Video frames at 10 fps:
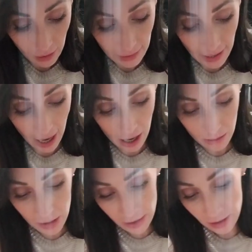
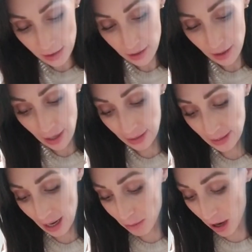dab and
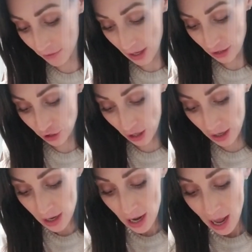dab off the extra,
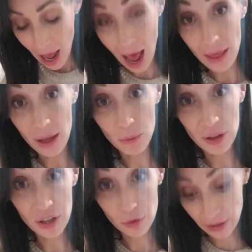and then with
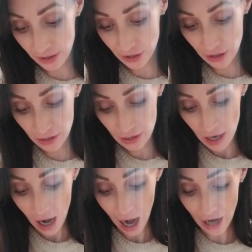the tweezers
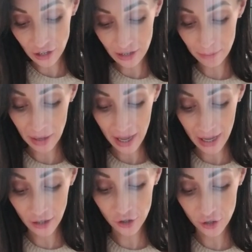I just
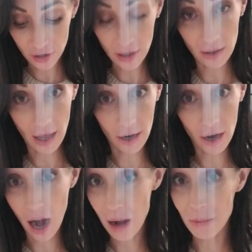pinch the
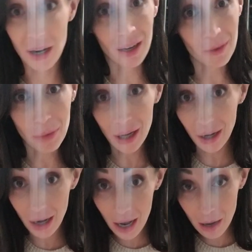letter. I'm not going to pick
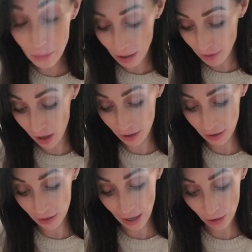it up, I'm not going
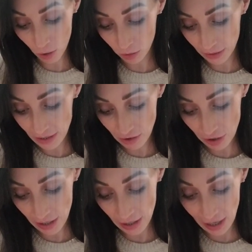to like hold it down or
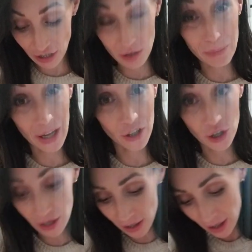anything. I just pinch
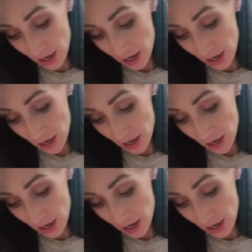it